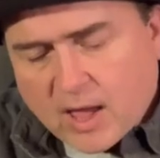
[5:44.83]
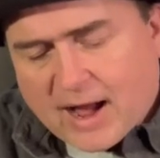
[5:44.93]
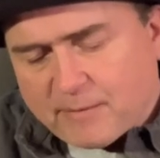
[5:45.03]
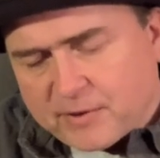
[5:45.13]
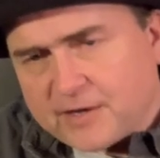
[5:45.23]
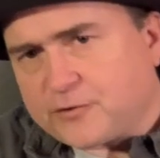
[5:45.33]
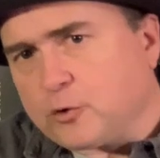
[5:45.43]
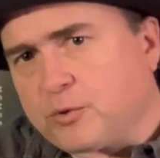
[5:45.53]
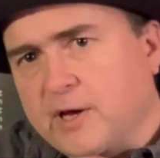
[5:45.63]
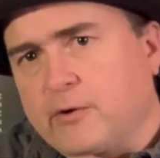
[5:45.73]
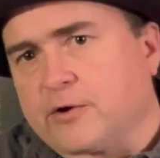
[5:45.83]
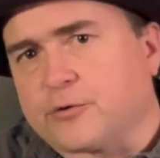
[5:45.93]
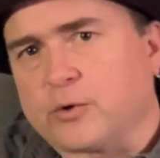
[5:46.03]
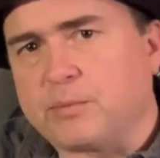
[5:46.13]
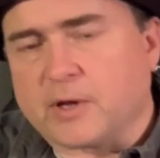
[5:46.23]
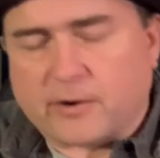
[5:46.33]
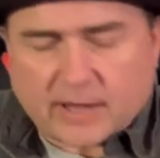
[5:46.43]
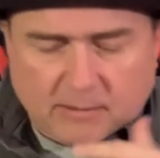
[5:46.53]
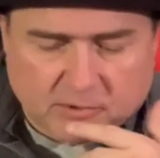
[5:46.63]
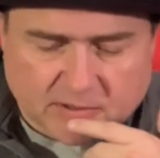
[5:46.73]
I played a two-player and a three-player
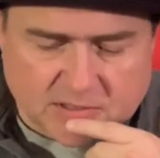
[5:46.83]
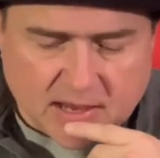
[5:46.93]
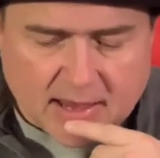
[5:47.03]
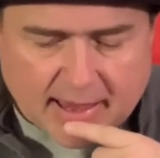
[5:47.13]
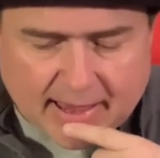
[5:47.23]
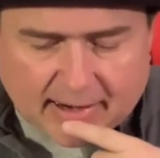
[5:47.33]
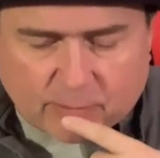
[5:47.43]
game of this, and I